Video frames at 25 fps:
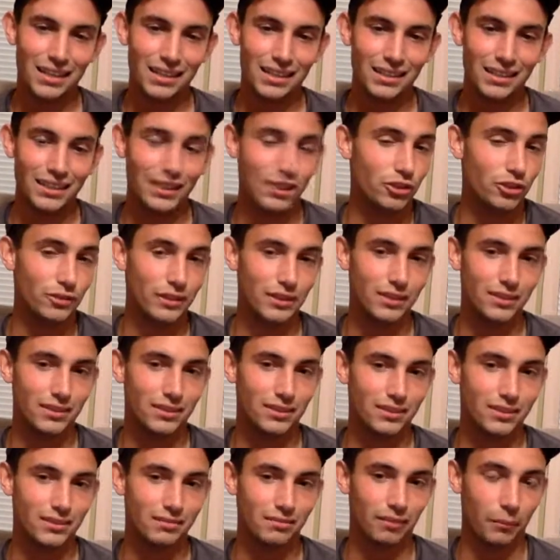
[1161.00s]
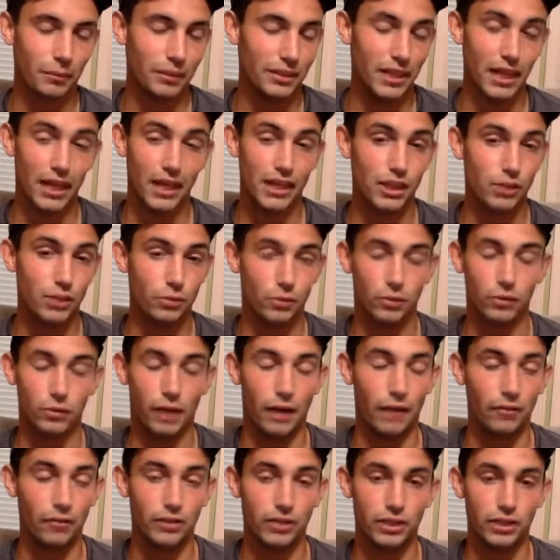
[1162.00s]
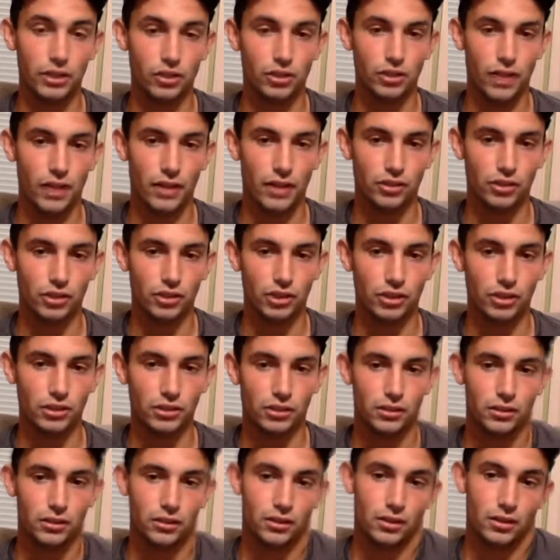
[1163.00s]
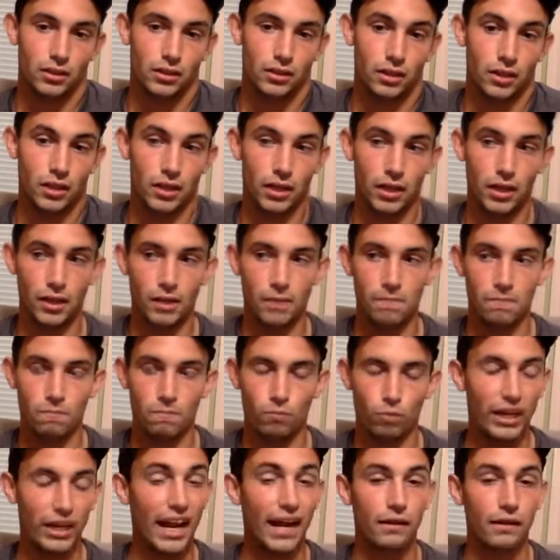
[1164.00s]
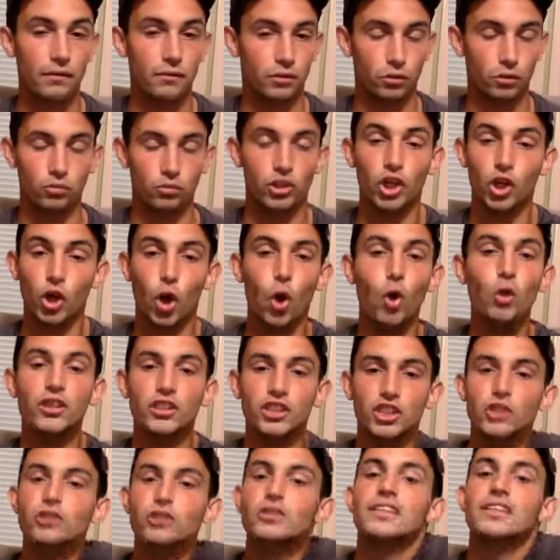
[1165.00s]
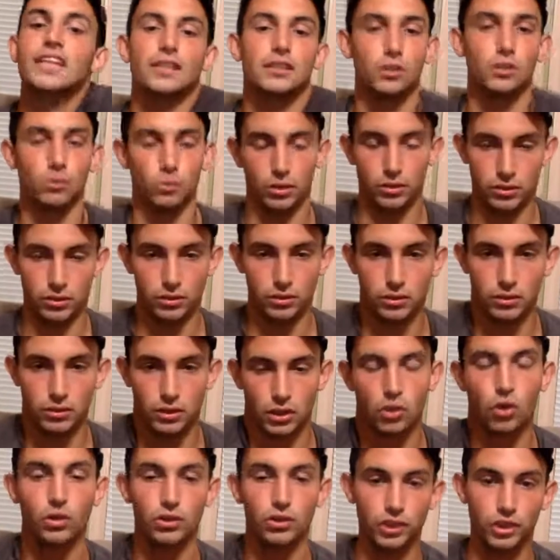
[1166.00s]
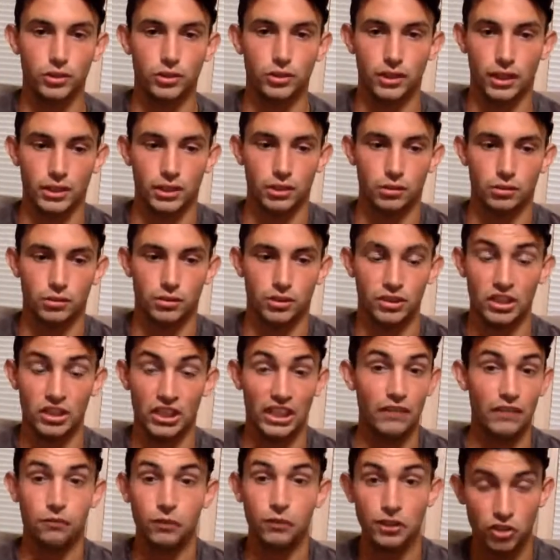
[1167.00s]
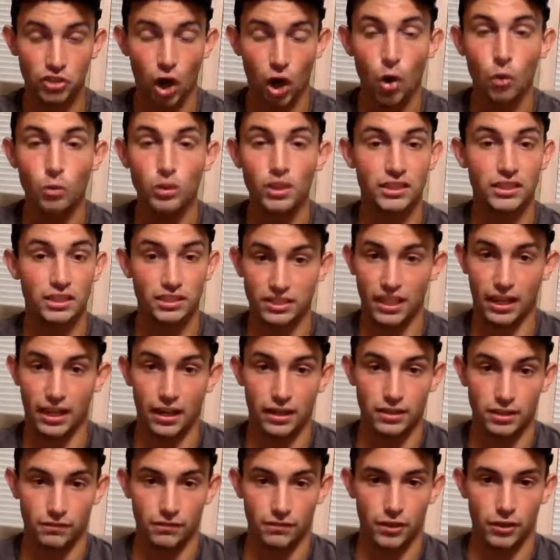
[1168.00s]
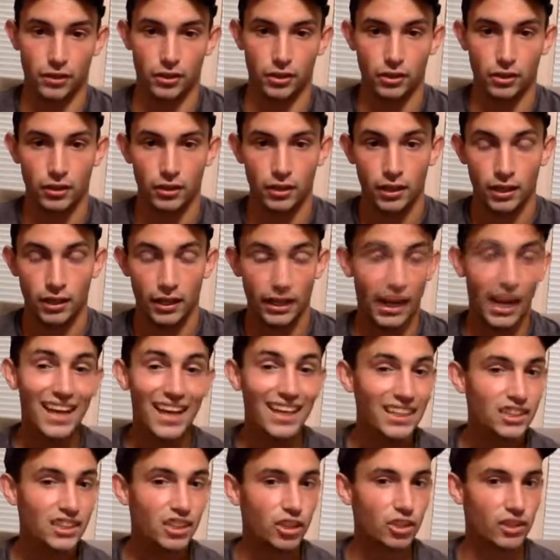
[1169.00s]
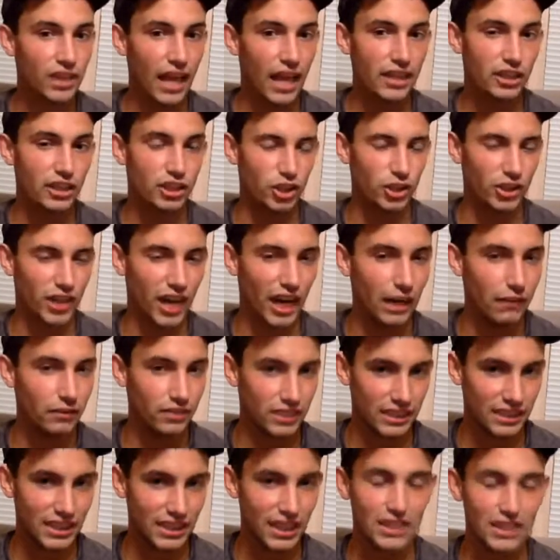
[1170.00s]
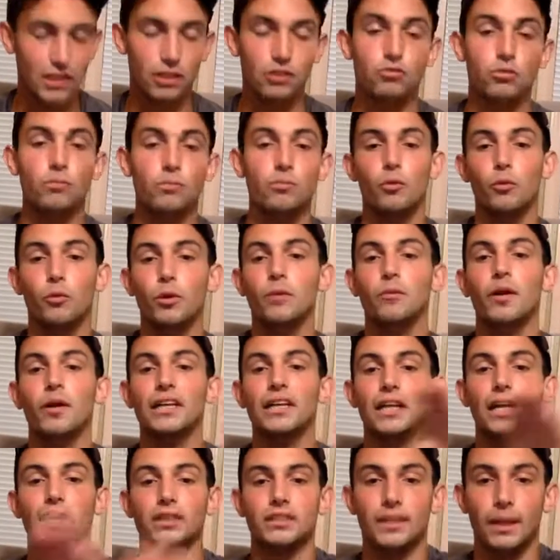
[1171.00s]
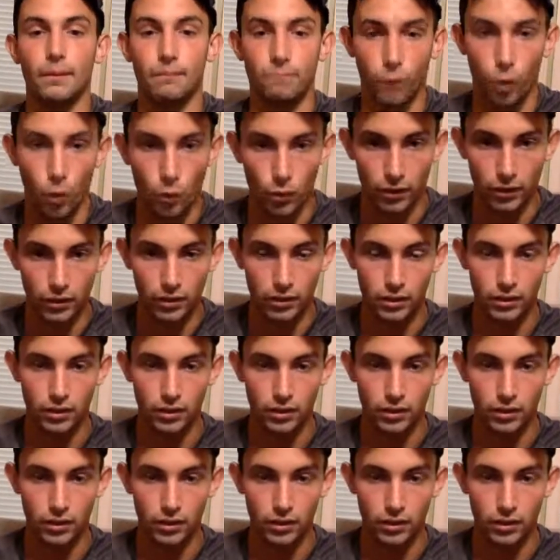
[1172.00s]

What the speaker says: Injuries. I mean, the Yankees were heavily injured last year. We got the goal this year is to get to the World Series. If we don't, it's a failure. Like, I considered last year kind of a success because we went a step forward.